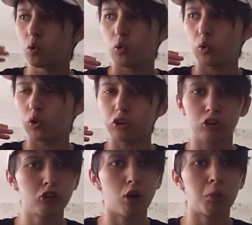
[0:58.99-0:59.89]
or the
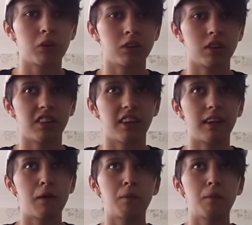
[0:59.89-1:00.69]
shop or something,